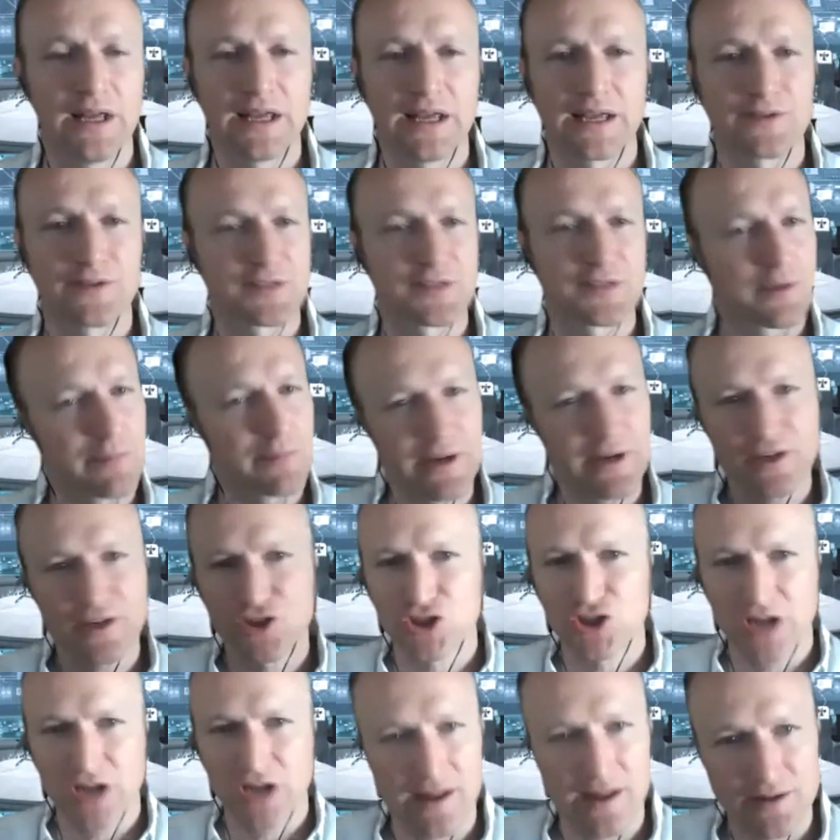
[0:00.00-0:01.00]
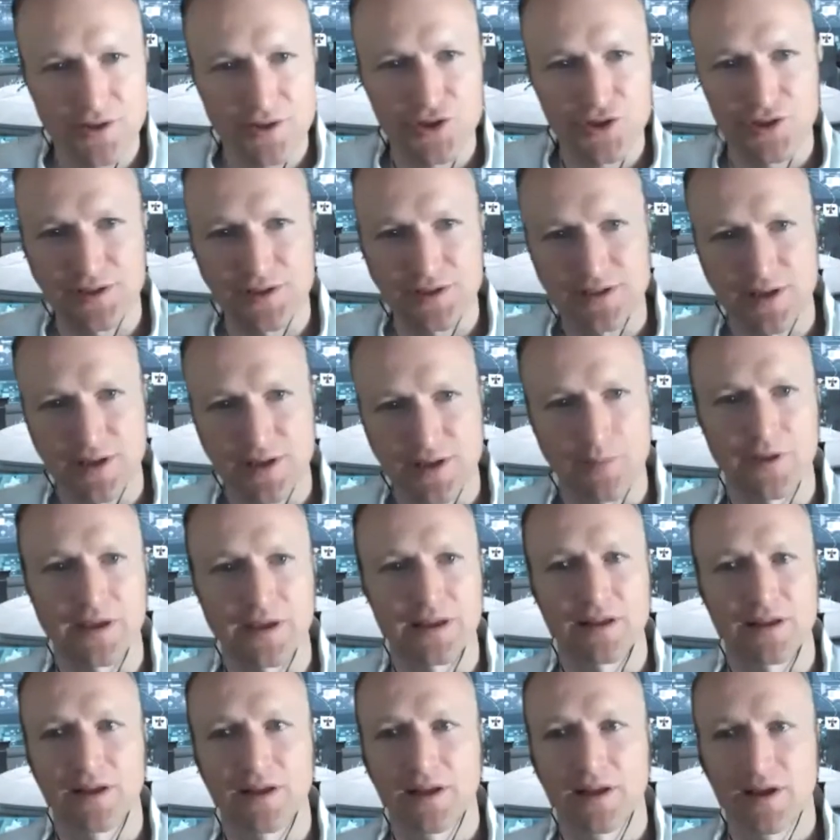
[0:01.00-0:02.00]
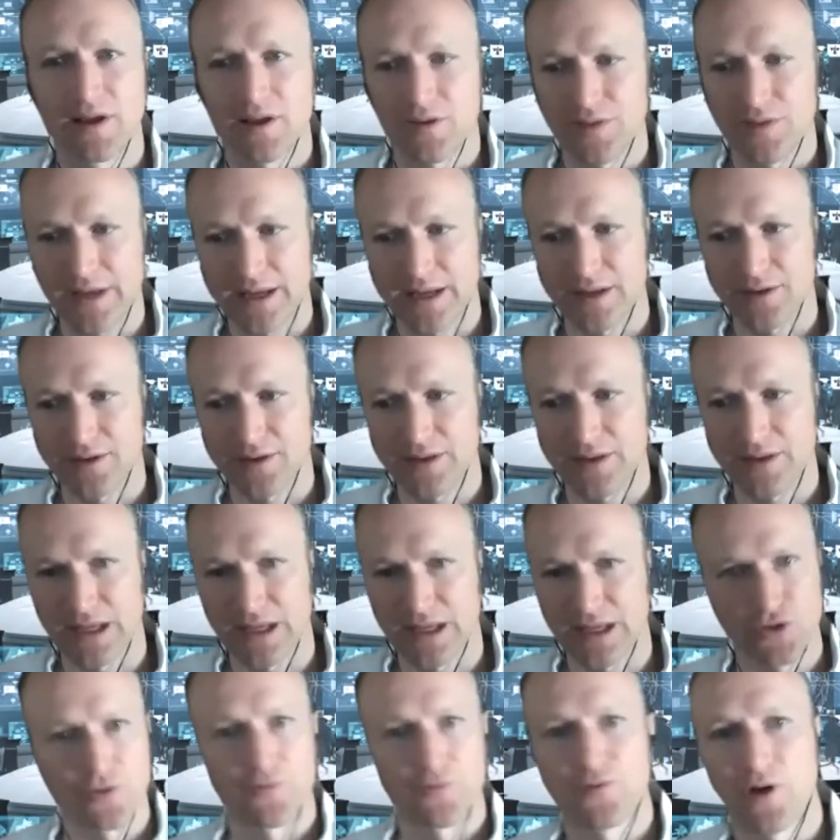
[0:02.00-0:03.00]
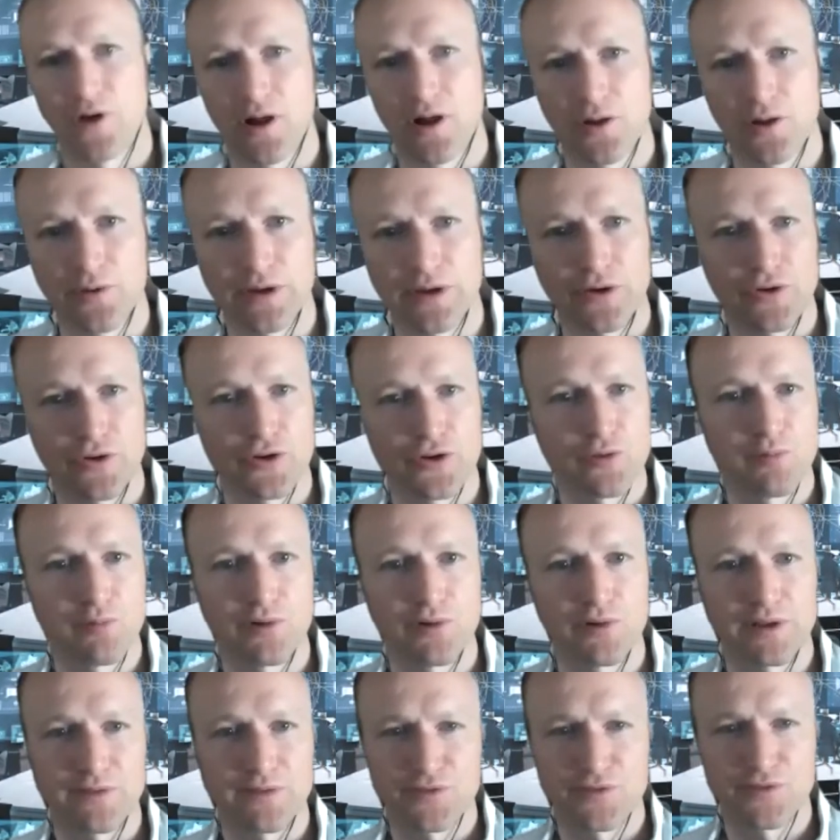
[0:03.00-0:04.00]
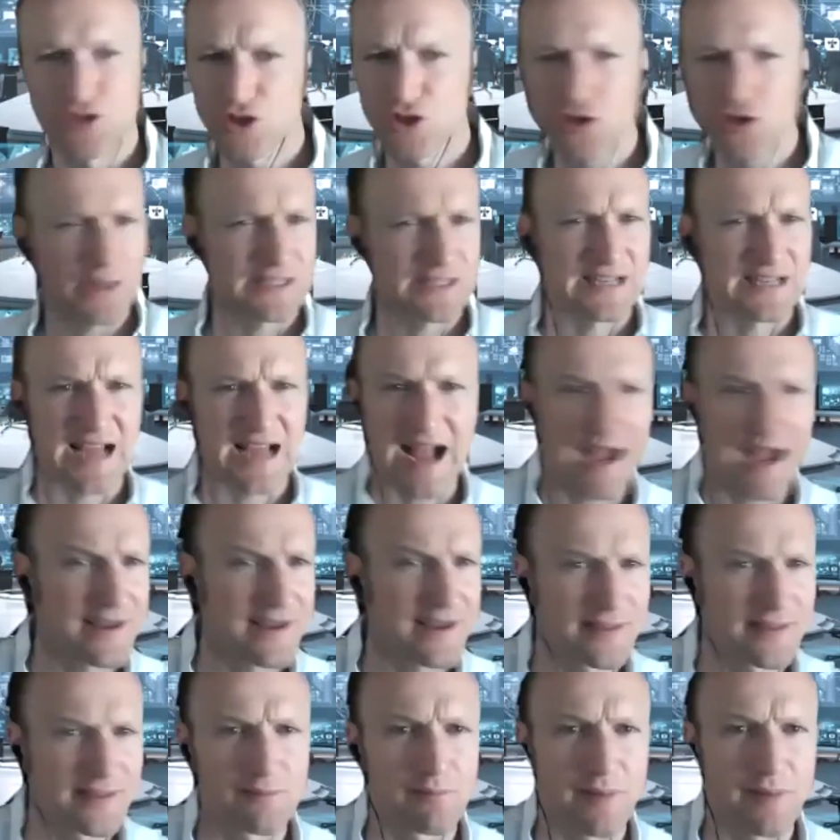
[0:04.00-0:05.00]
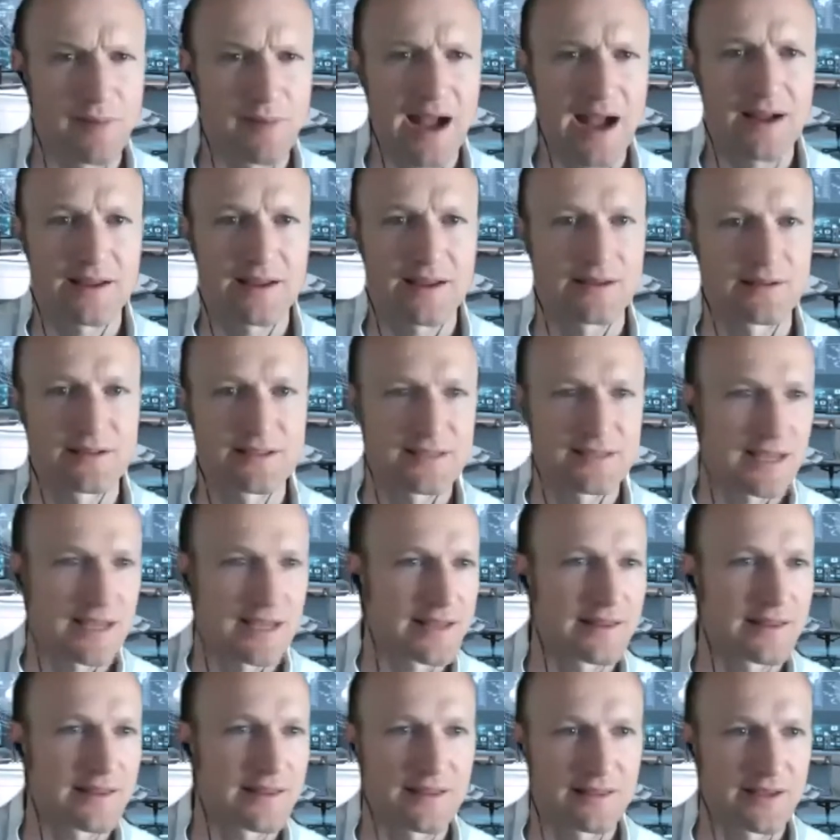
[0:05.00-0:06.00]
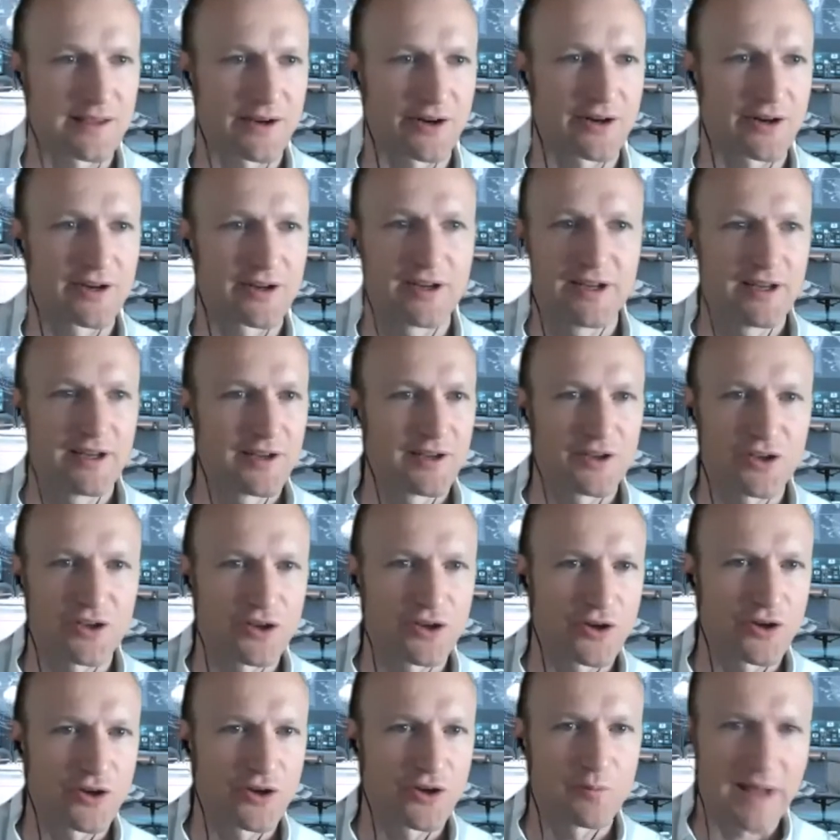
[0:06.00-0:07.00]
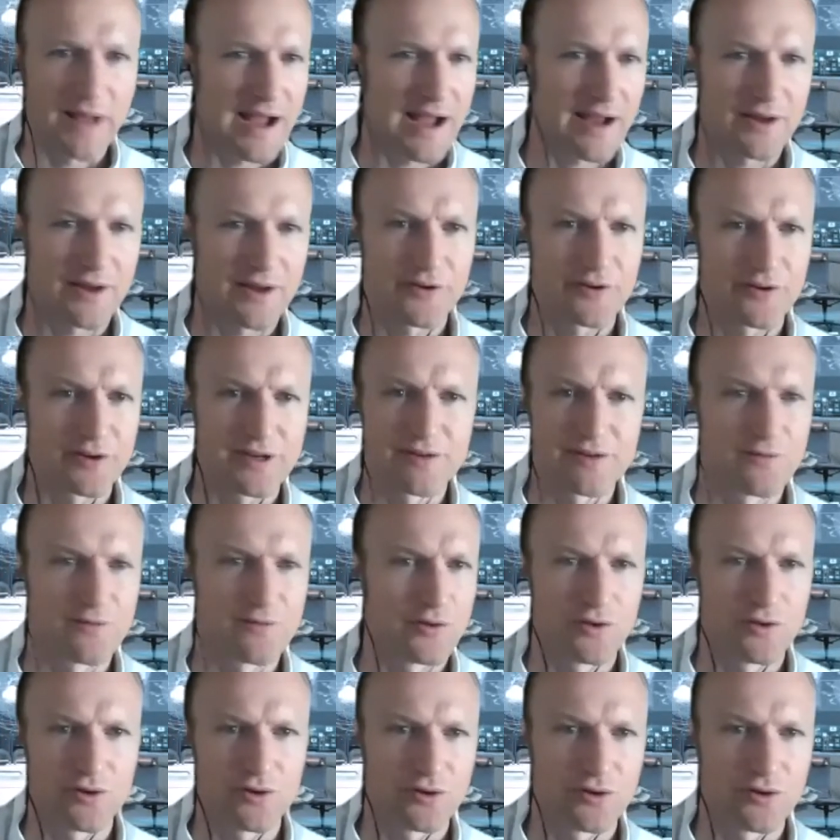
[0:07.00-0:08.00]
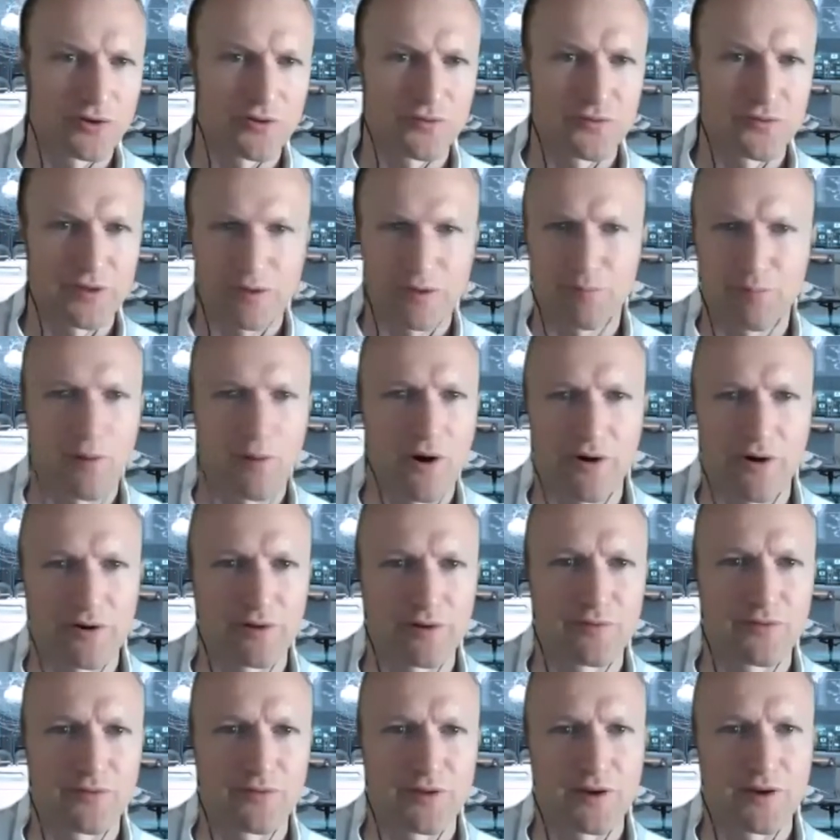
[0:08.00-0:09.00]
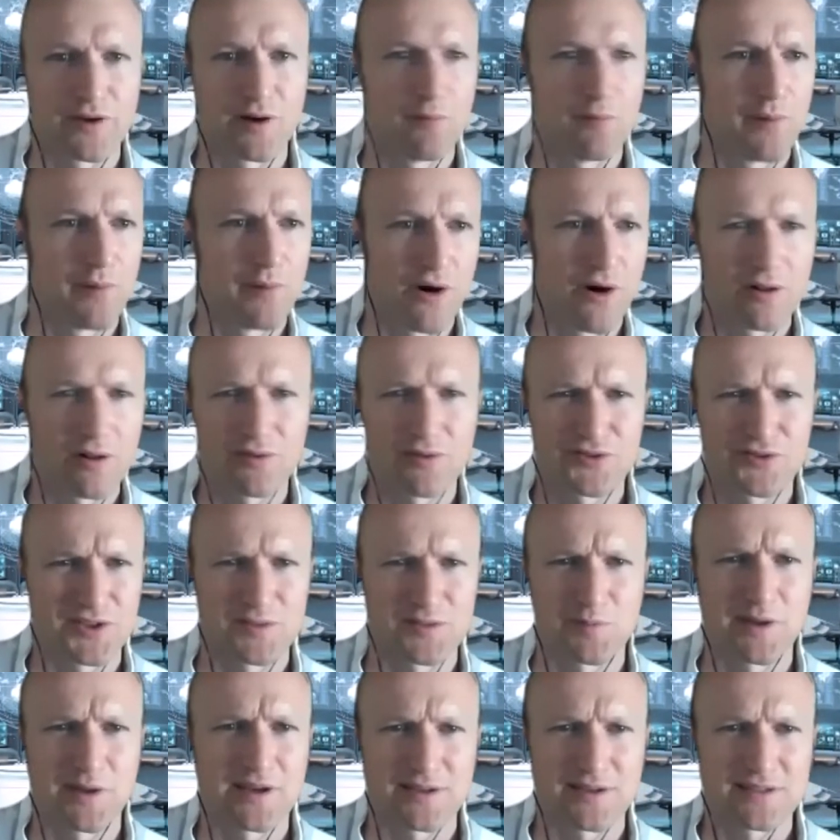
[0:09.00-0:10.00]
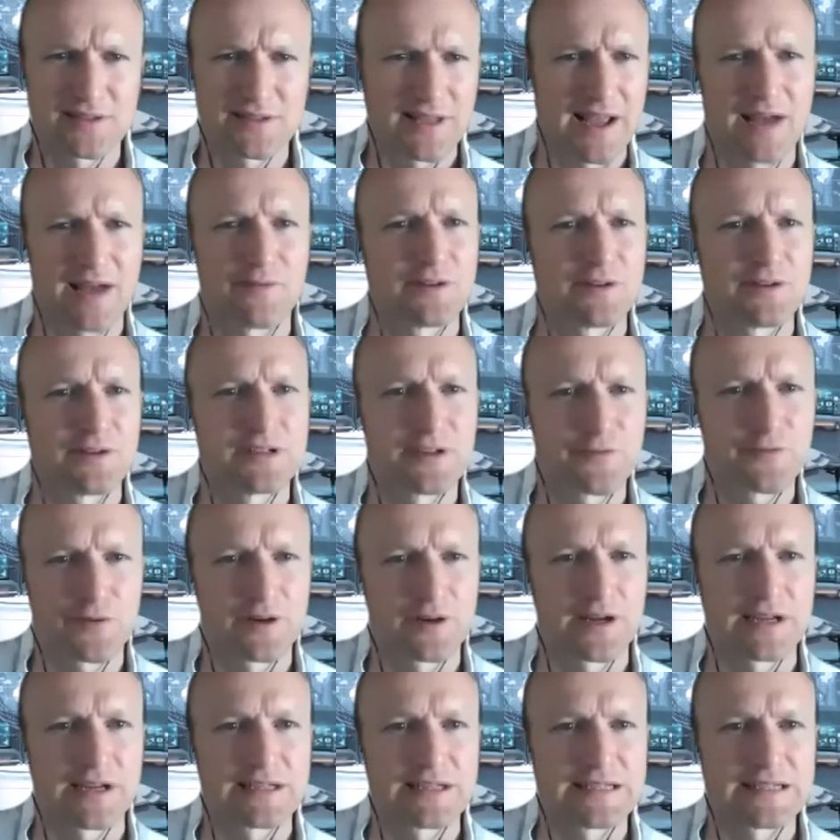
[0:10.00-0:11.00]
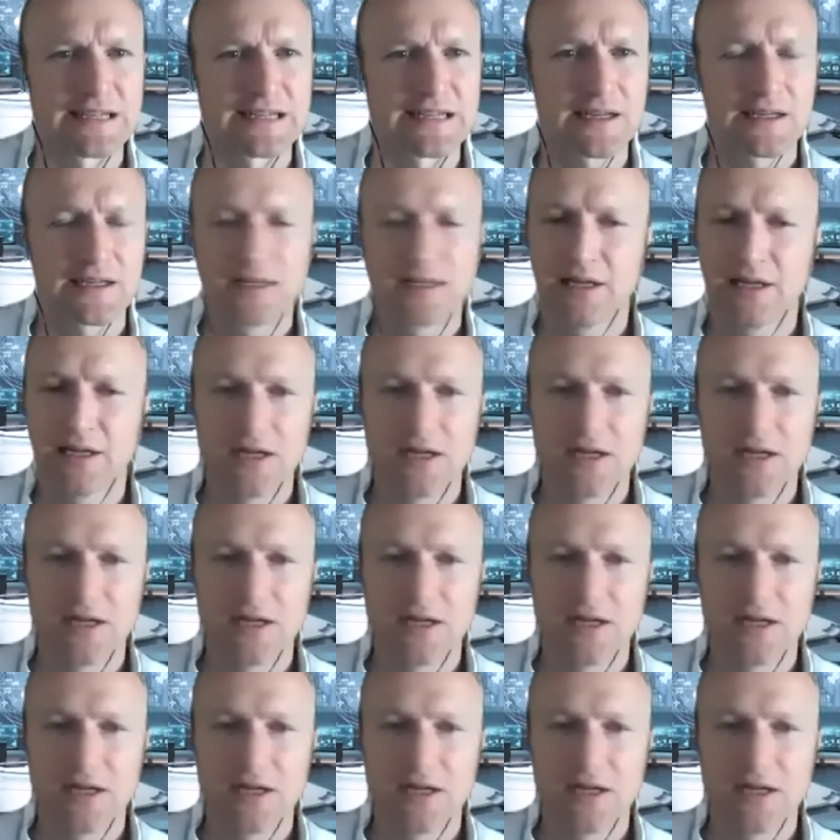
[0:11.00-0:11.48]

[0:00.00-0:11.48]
If somebody challenges something that you're following or you believe, do you attack them back and say that they're, bad or evil, or they're part of the cabal just because they have a different idea?